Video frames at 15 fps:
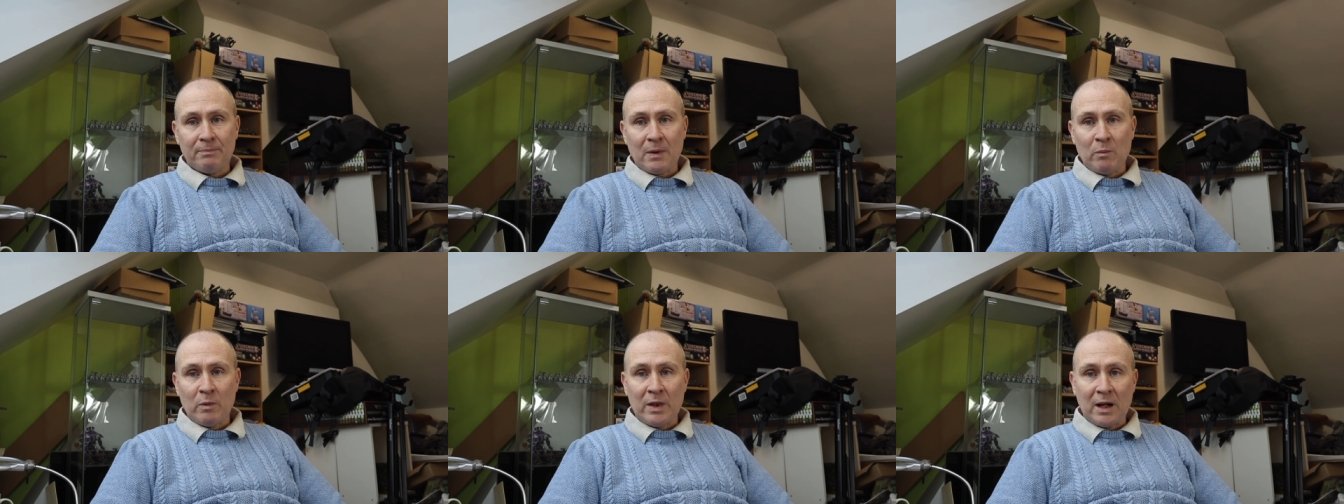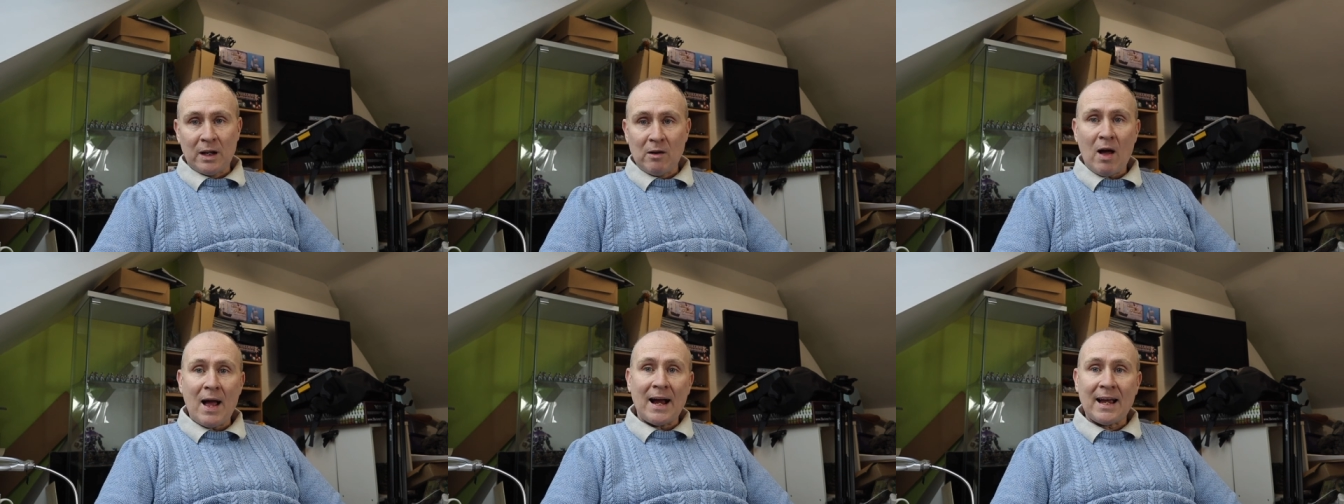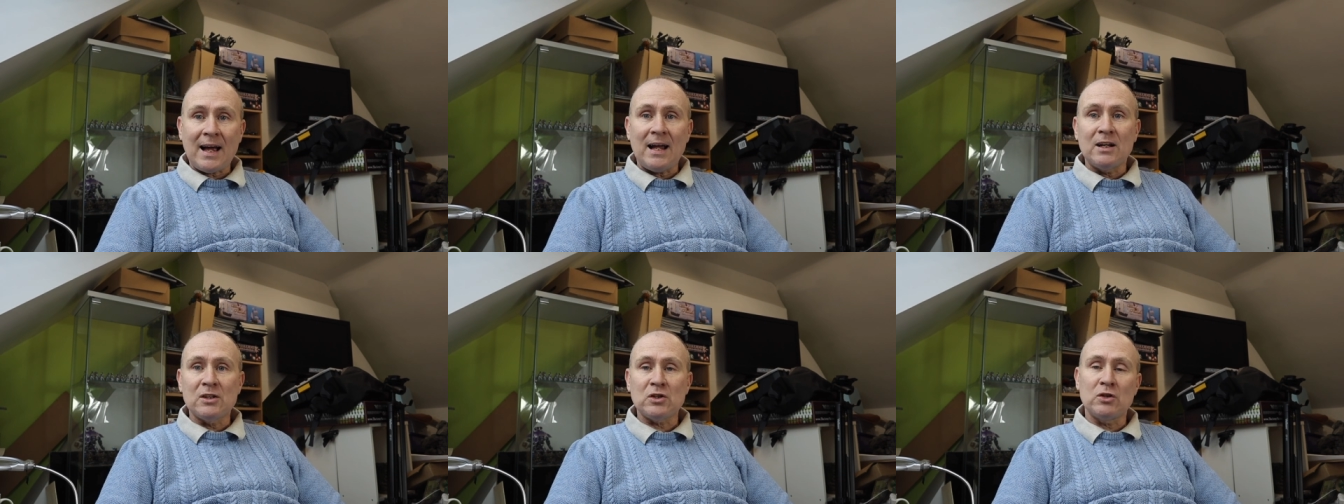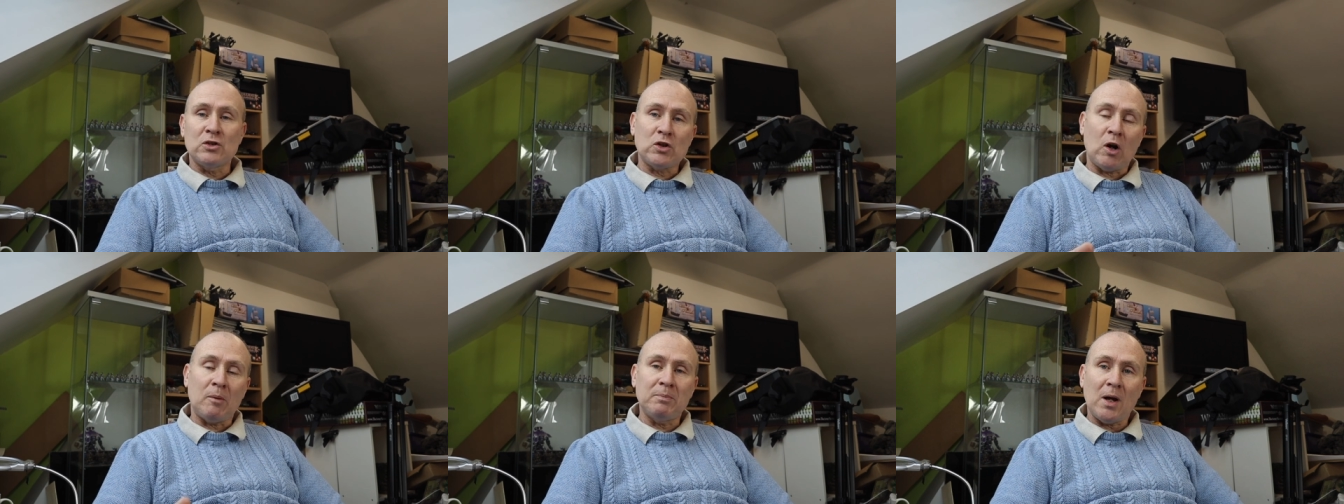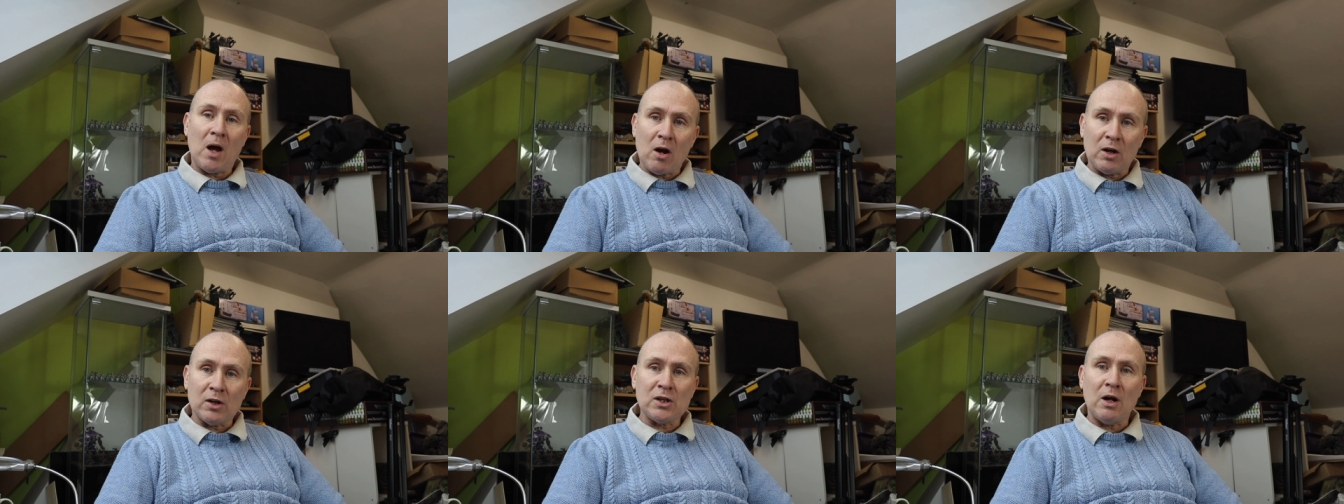with the lighter colours on top
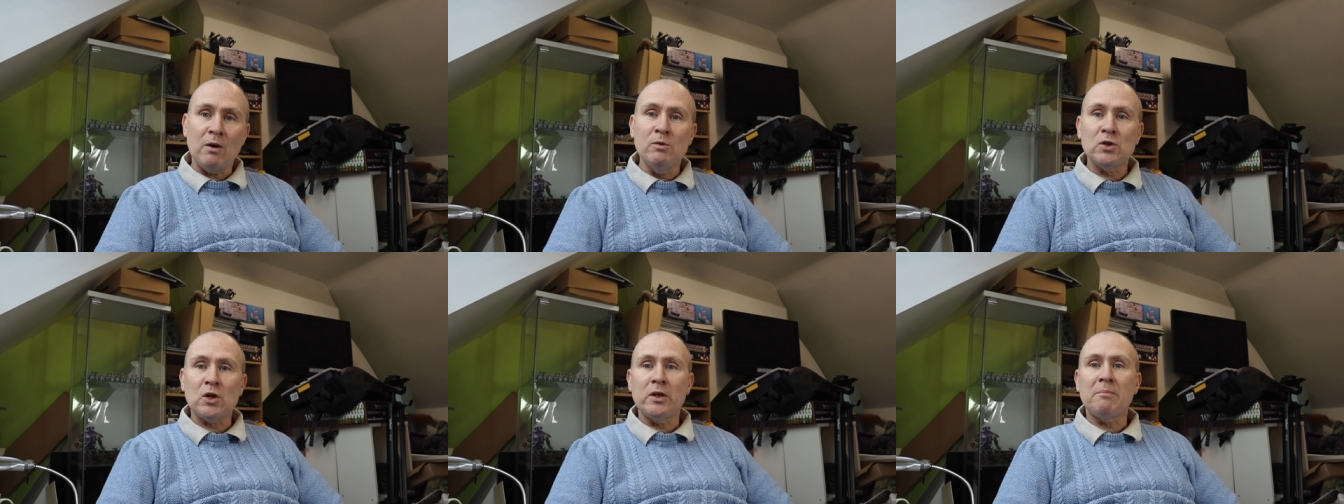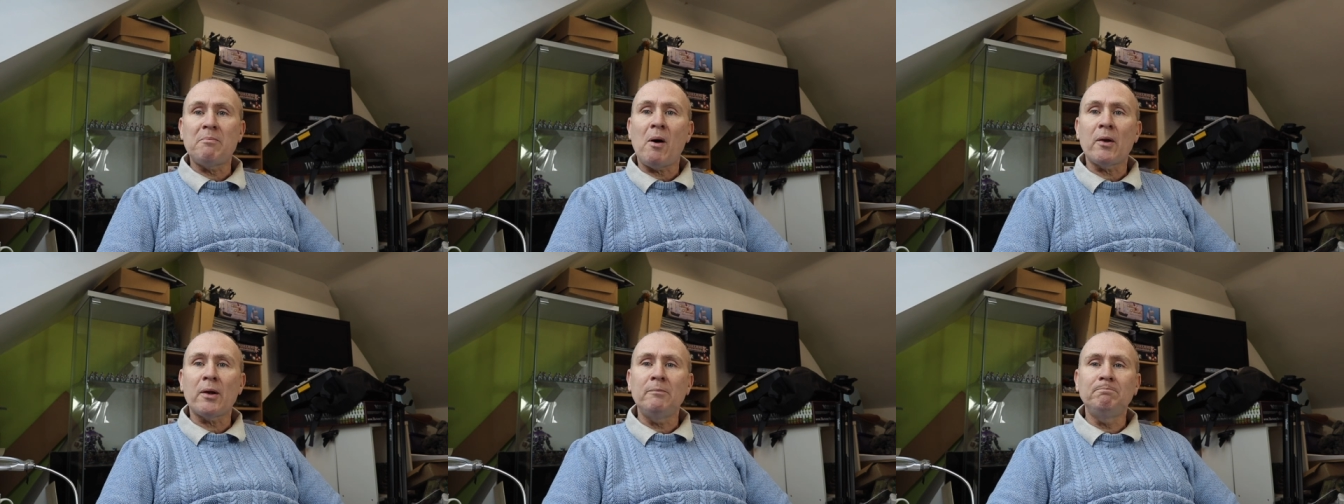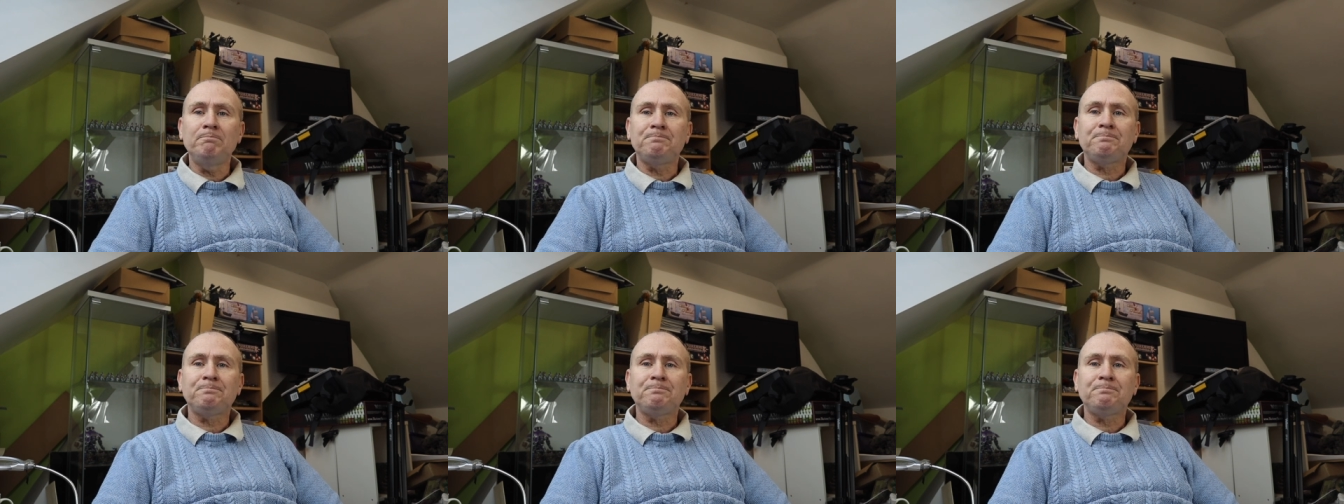darker tones on the bottom